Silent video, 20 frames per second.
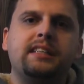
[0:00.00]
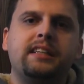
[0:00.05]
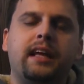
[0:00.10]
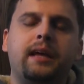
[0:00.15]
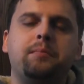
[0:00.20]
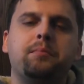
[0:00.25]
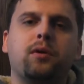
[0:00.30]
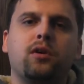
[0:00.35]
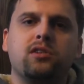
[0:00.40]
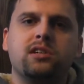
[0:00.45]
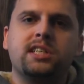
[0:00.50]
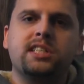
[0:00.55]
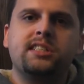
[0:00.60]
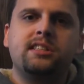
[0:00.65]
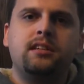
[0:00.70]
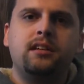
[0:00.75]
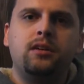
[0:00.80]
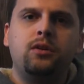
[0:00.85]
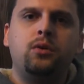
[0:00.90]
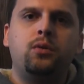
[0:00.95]
They
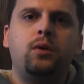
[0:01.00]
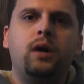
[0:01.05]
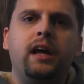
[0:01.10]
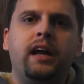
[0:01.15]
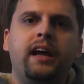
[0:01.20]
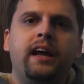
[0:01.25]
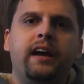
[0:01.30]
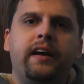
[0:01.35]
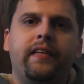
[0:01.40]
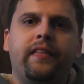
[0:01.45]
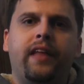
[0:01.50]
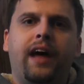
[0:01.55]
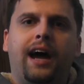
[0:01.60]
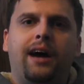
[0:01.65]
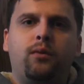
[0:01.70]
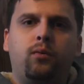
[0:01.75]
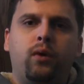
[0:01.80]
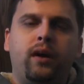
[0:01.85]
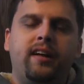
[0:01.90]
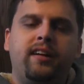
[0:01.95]
pursue
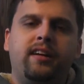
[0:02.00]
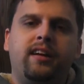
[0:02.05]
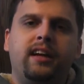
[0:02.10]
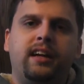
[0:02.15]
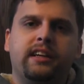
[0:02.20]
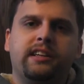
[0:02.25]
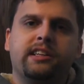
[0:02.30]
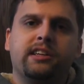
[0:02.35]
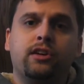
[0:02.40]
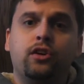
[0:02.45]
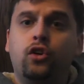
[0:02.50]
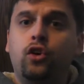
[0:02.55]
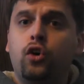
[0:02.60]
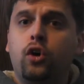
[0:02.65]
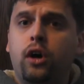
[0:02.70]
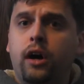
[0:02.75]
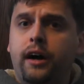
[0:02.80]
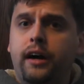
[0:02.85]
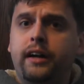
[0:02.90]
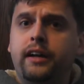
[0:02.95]
that which is
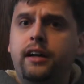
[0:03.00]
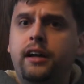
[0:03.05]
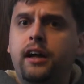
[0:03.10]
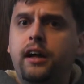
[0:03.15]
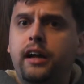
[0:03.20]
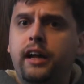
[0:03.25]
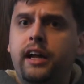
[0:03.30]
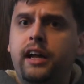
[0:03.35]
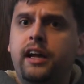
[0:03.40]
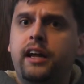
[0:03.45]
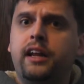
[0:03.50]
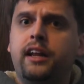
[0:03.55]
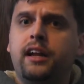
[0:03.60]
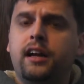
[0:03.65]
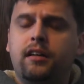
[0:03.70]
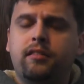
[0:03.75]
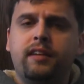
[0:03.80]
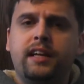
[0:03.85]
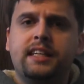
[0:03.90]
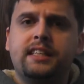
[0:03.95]
good in and
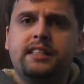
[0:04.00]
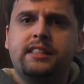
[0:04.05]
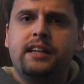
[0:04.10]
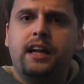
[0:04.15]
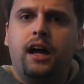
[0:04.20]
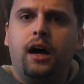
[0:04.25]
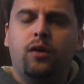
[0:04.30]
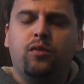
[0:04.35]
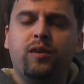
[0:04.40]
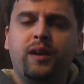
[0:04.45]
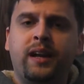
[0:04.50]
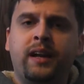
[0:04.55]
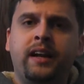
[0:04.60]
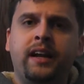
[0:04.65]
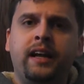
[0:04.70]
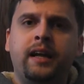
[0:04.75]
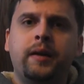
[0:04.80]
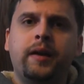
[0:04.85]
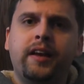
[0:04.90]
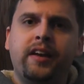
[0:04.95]
of itself in an
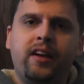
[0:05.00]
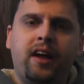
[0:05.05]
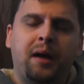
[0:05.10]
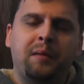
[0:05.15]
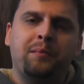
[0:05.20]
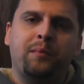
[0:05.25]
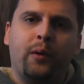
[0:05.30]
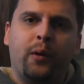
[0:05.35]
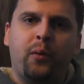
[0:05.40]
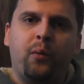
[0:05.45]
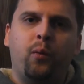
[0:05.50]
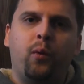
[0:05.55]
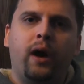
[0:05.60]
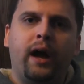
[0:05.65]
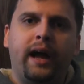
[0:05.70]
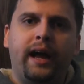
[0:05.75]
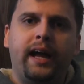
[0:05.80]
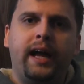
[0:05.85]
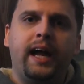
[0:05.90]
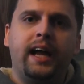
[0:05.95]
intemperate
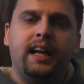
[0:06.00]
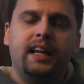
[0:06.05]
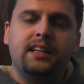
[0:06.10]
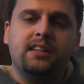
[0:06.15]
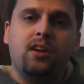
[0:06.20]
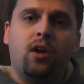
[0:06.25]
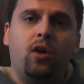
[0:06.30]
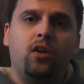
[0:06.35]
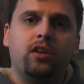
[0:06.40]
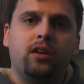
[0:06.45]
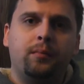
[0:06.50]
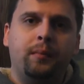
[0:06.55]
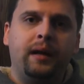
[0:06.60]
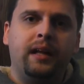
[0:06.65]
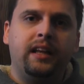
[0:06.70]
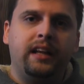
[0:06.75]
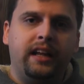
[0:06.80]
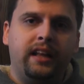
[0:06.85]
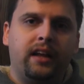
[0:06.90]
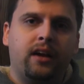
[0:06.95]
way, and it's
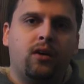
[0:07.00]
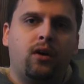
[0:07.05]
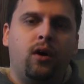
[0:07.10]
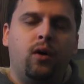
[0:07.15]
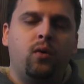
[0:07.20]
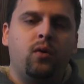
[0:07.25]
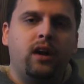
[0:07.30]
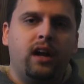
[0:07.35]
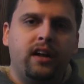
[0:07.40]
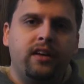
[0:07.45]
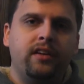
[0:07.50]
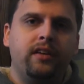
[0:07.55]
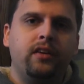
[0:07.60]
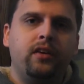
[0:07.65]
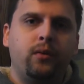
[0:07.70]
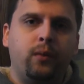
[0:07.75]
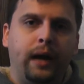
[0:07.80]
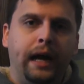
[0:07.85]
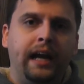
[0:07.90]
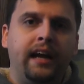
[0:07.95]
ultimately their own
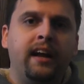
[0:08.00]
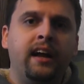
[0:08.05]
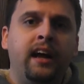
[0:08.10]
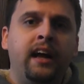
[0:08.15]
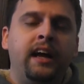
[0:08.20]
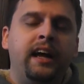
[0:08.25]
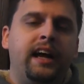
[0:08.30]
undoing.